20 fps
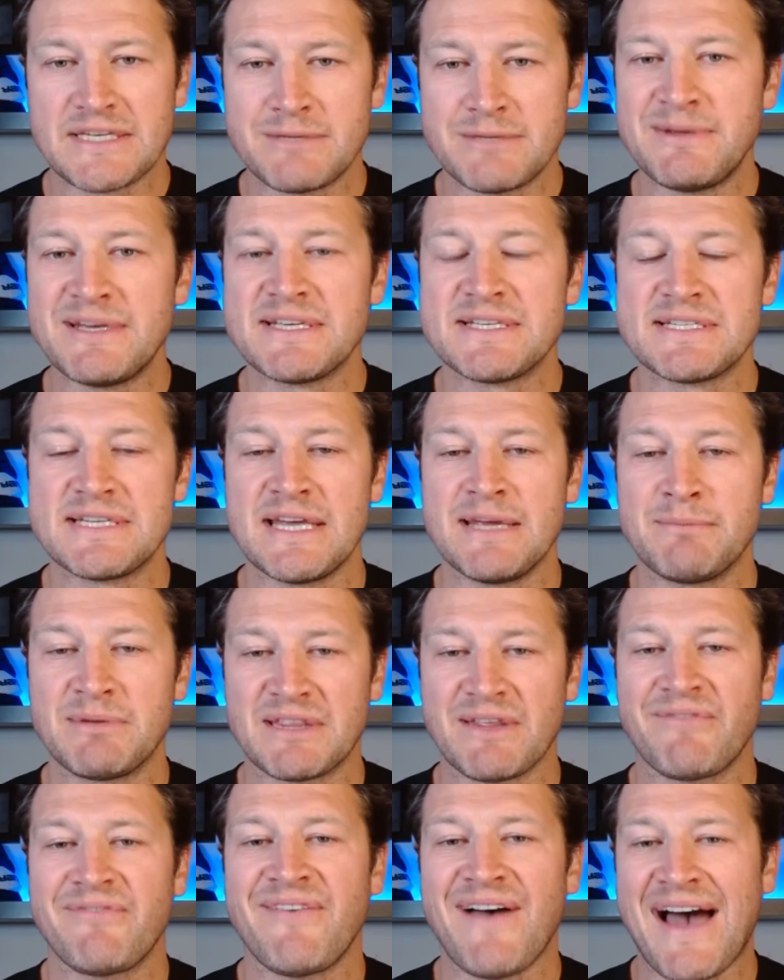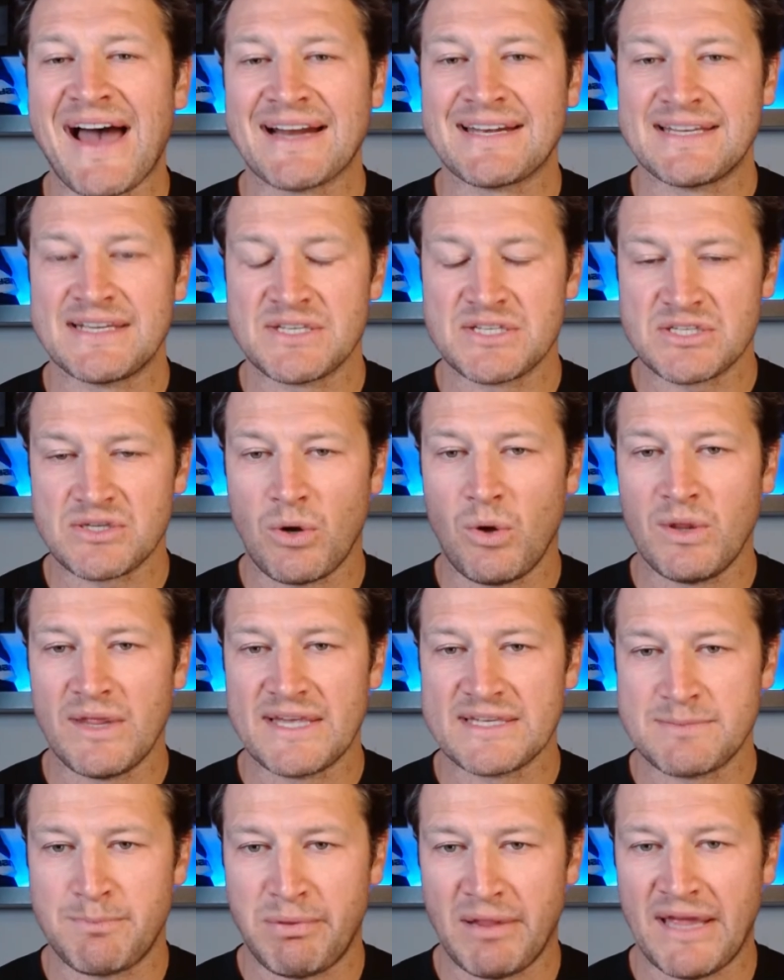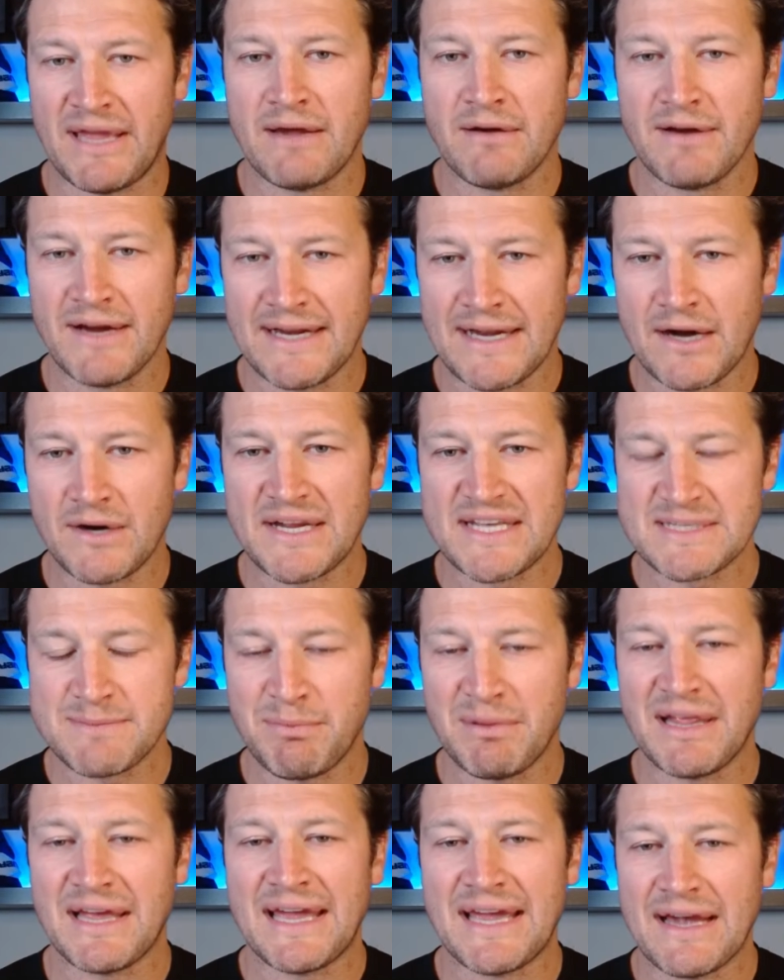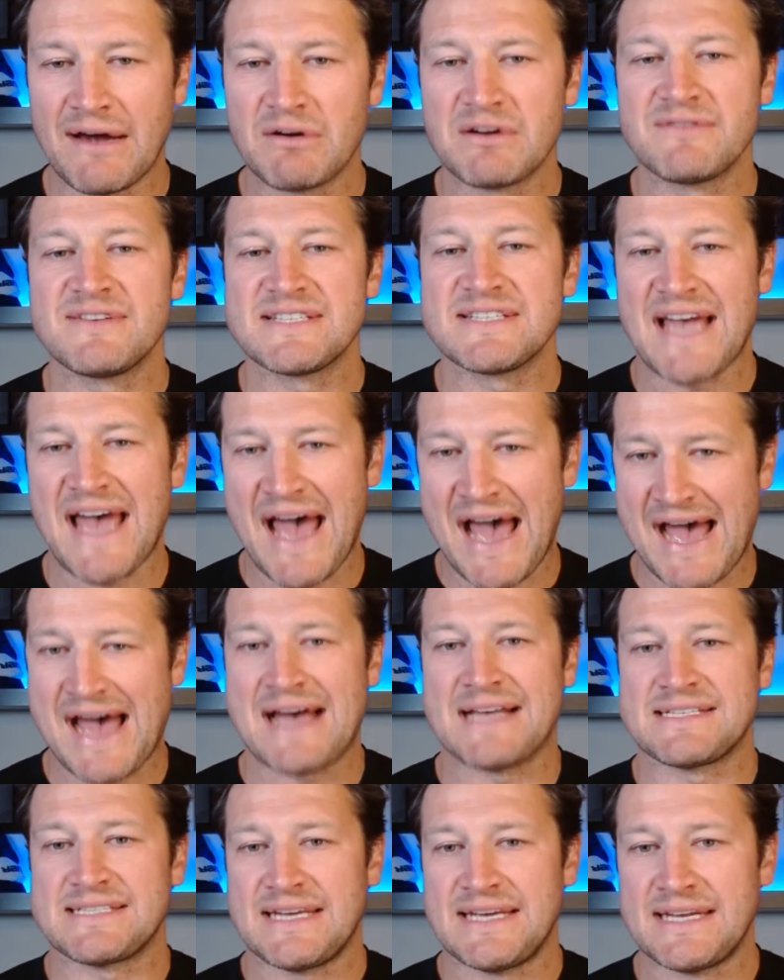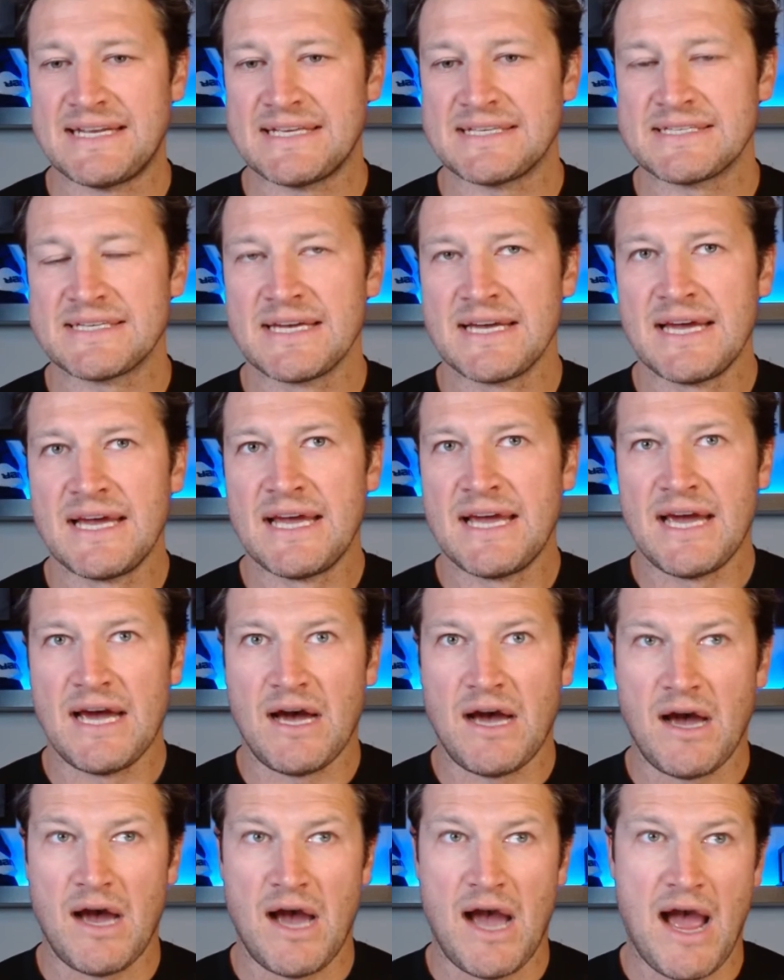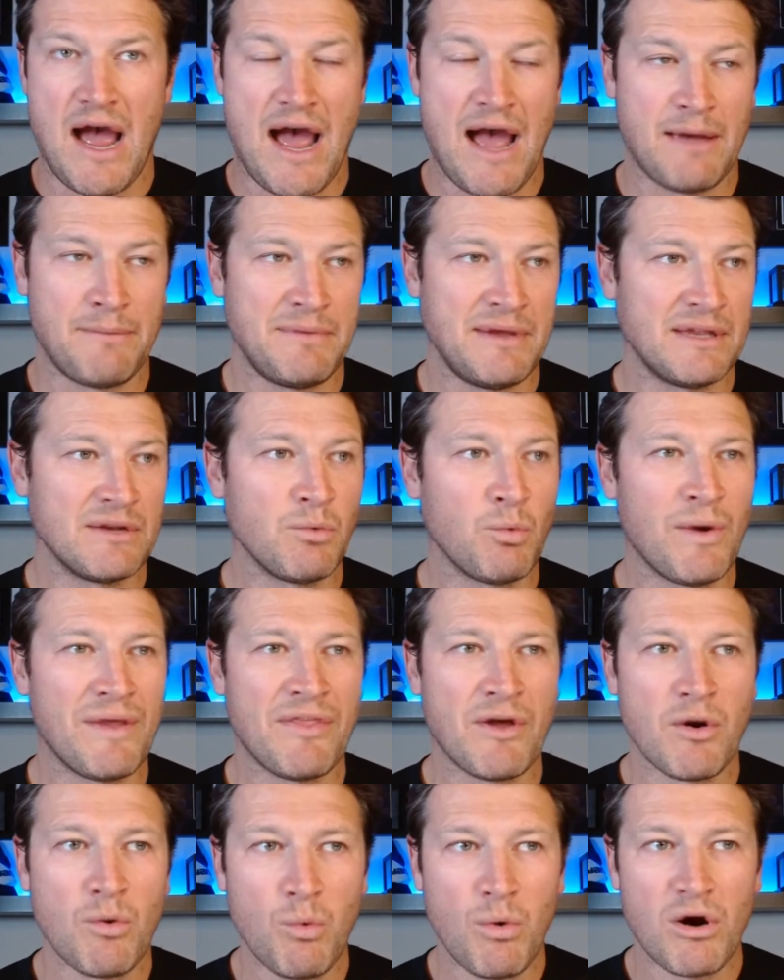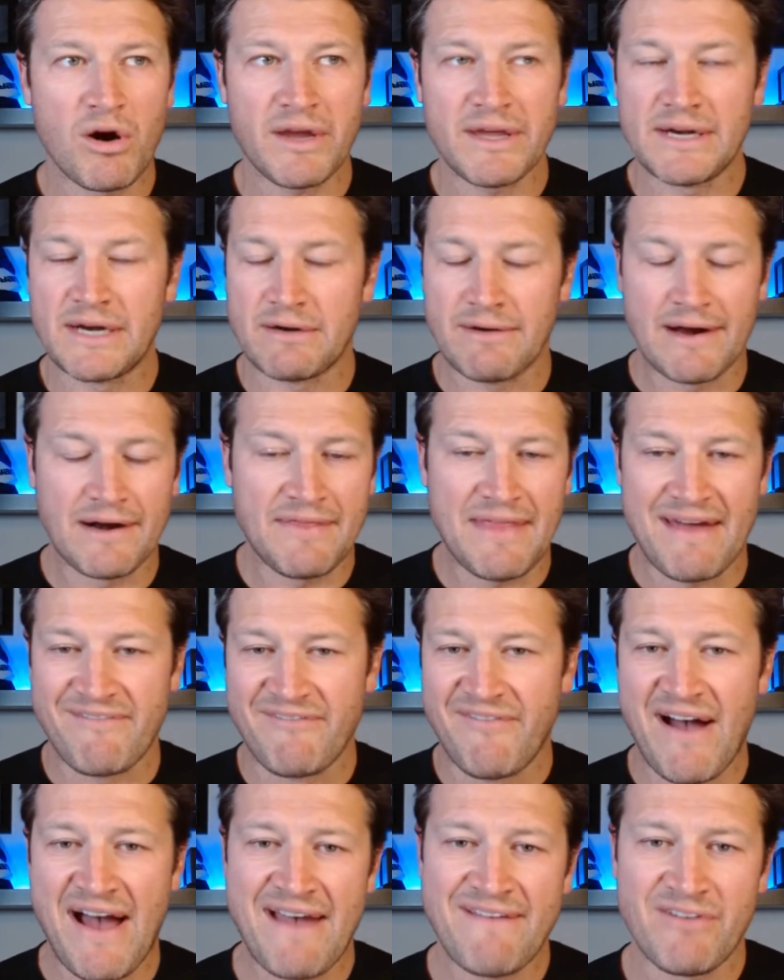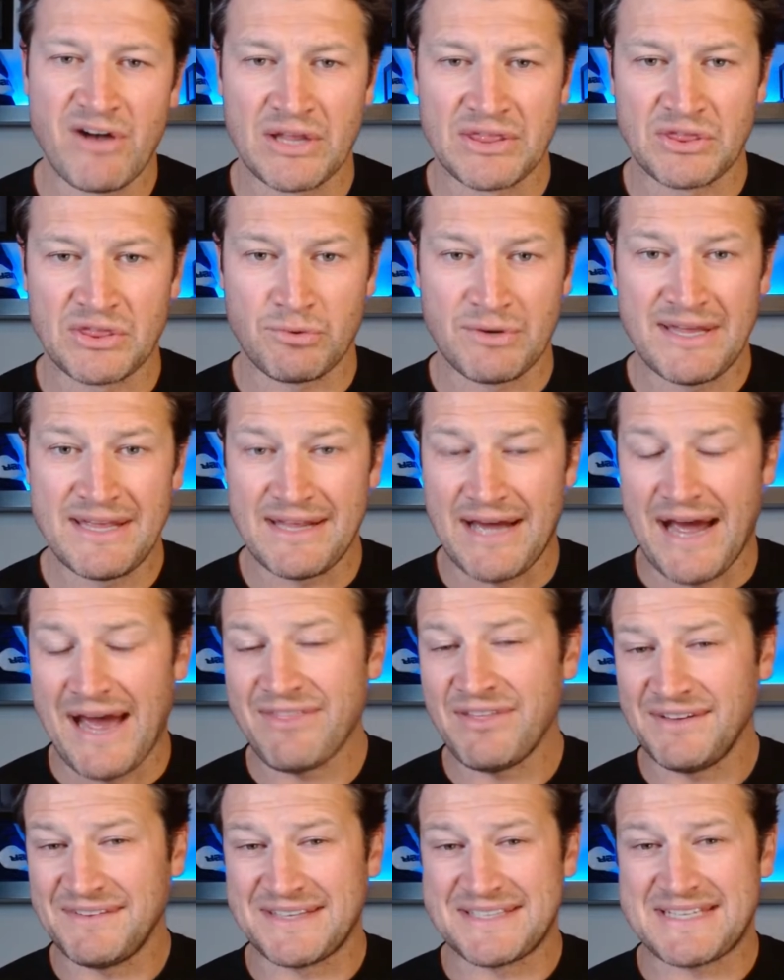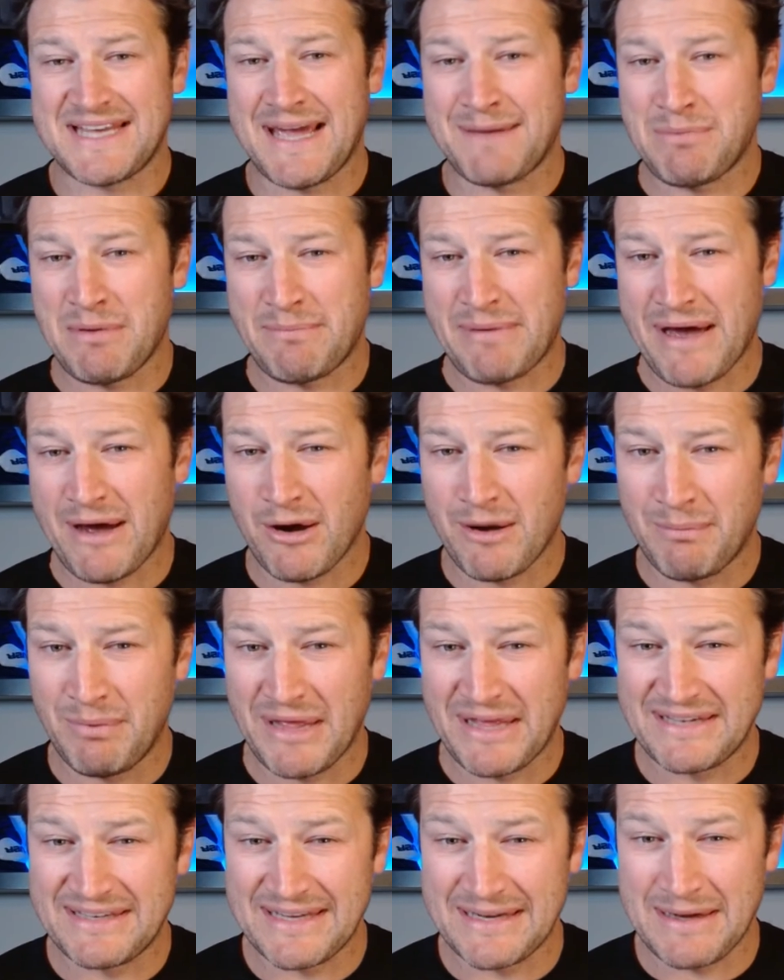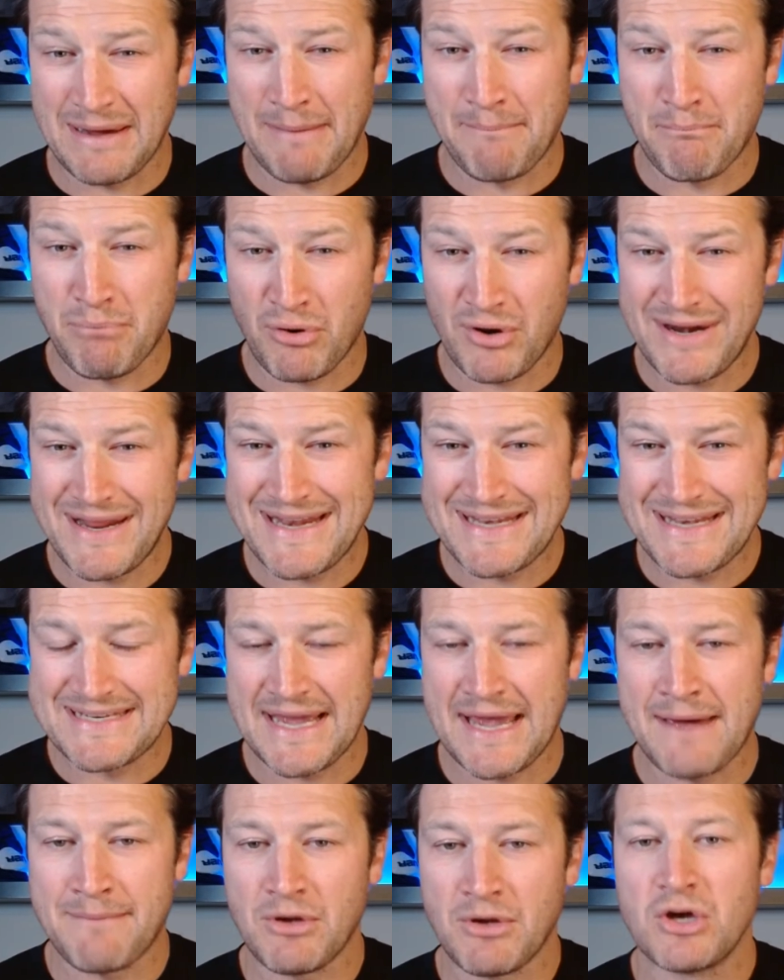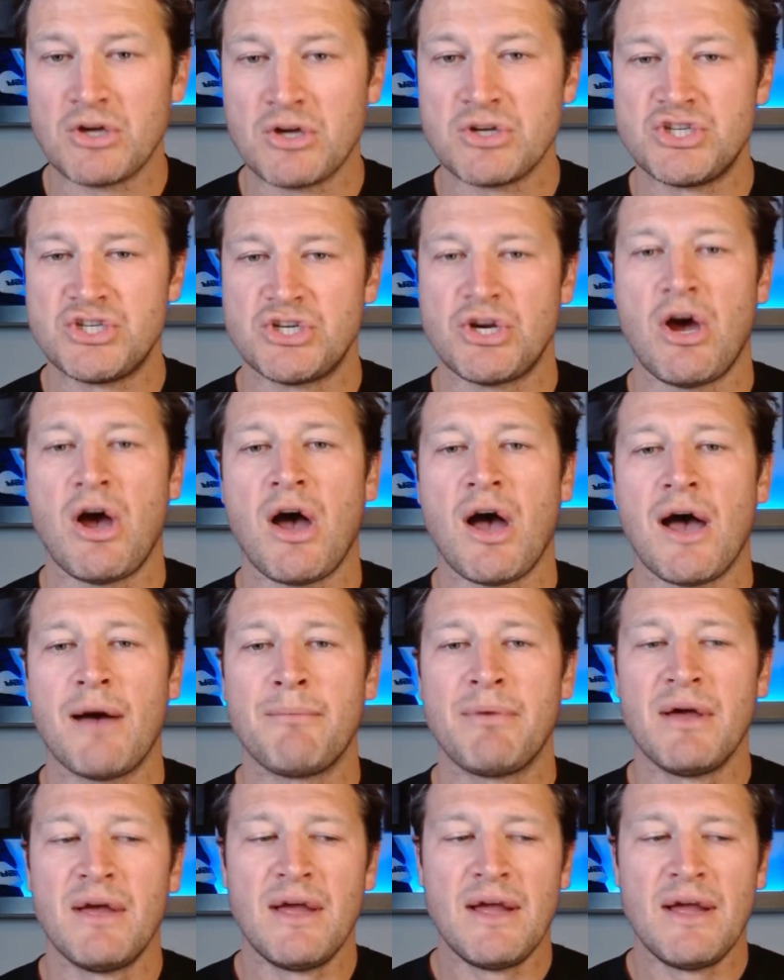to be seen, but the fact is Stoli is playing right now, and he's playing out of his ass. It is, when they're working around that 5-on-3, I thought the Tampa power play did a pretty damn good job,